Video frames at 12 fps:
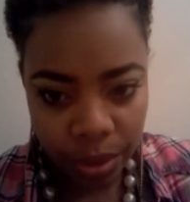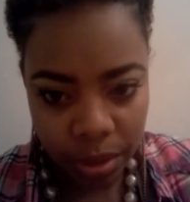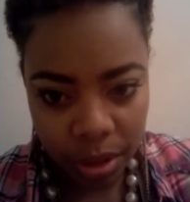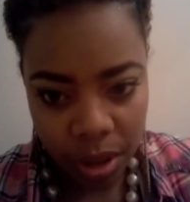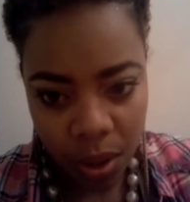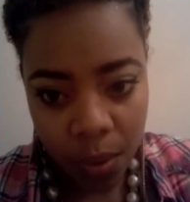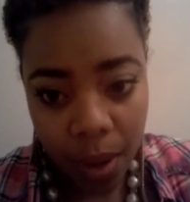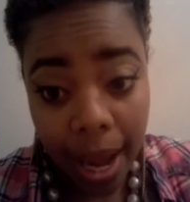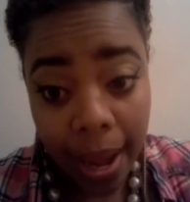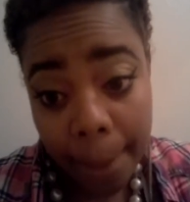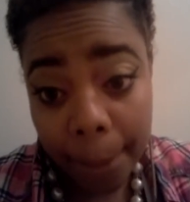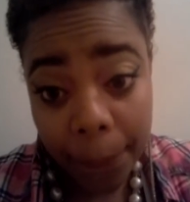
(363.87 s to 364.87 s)
So
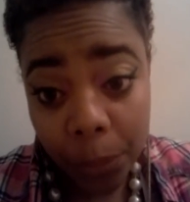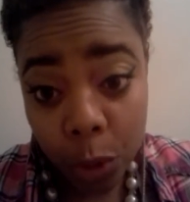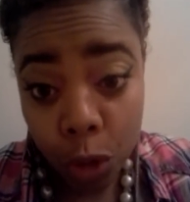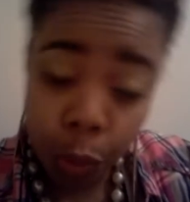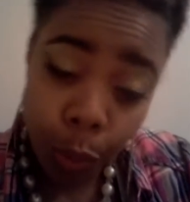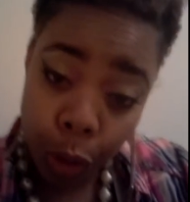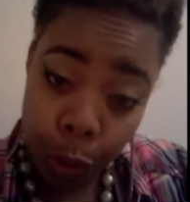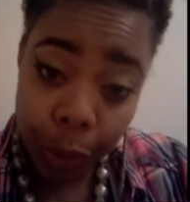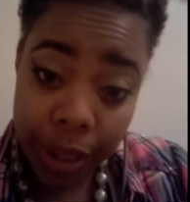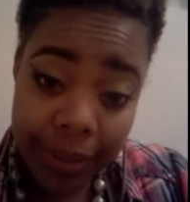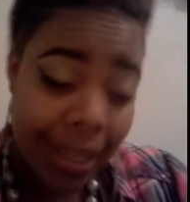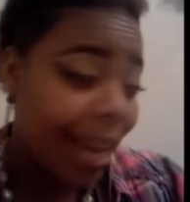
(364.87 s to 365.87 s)
I'm super duper
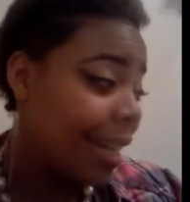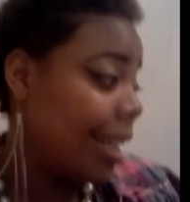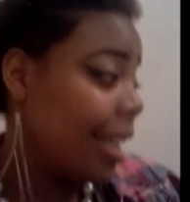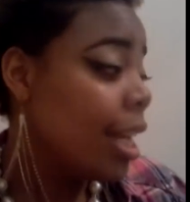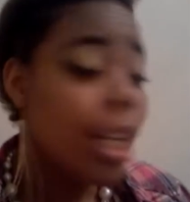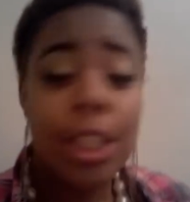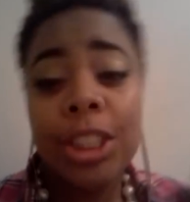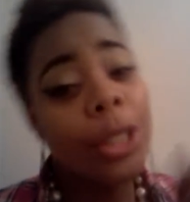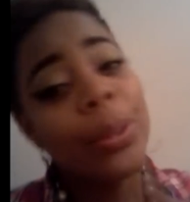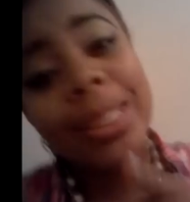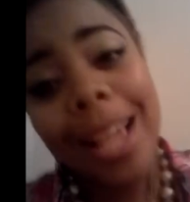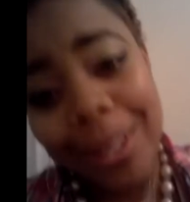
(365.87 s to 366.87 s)
excited to
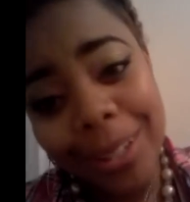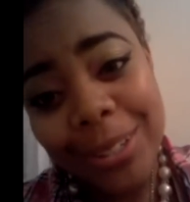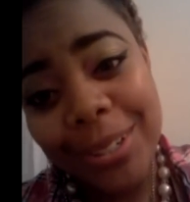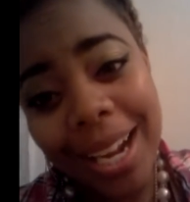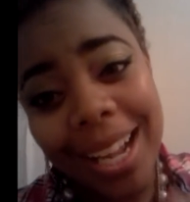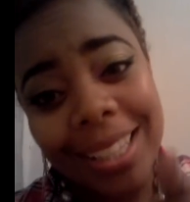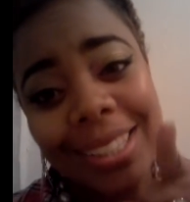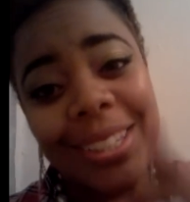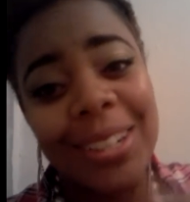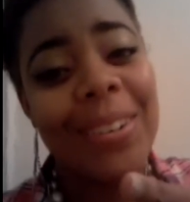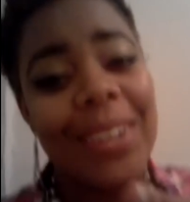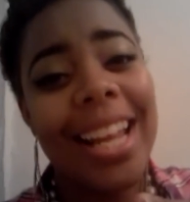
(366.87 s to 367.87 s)
tell you guys to
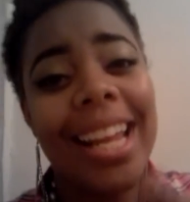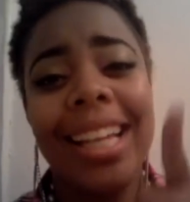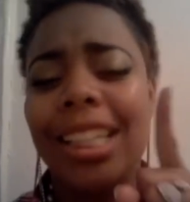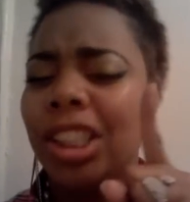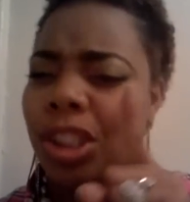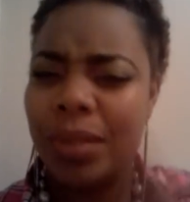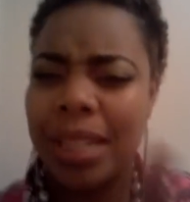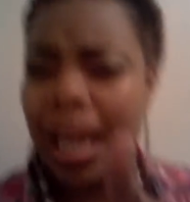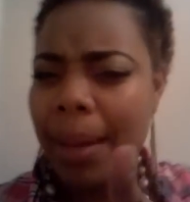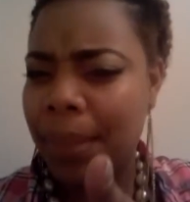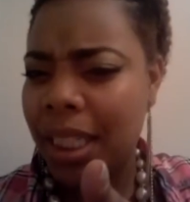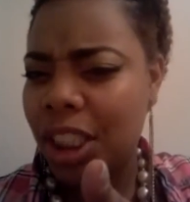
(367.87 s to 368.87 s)
go ahead and do not
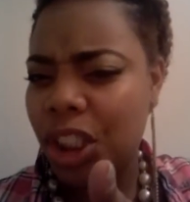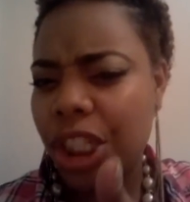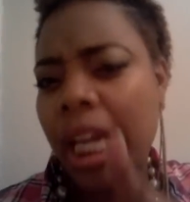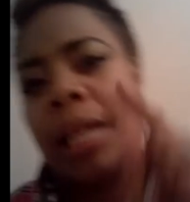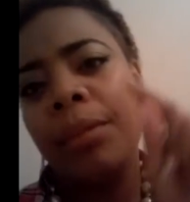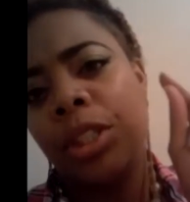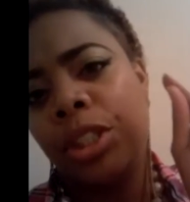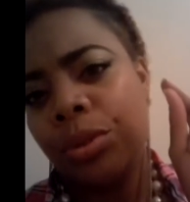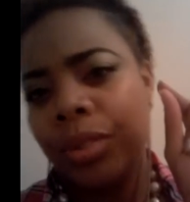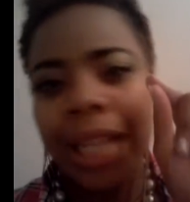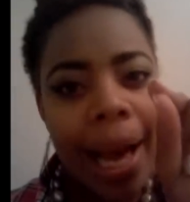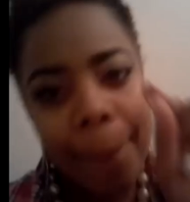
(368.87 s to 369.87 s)
be ashamed and do
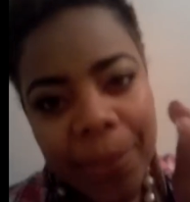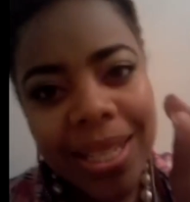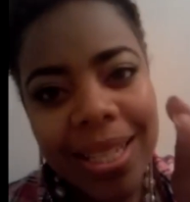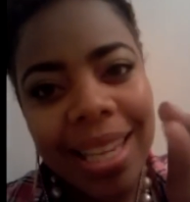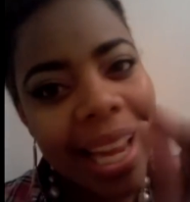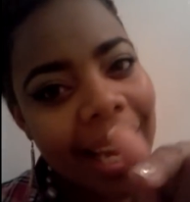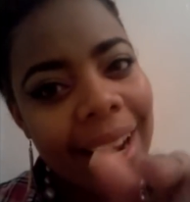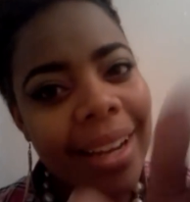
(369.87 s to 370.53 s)
not be scared.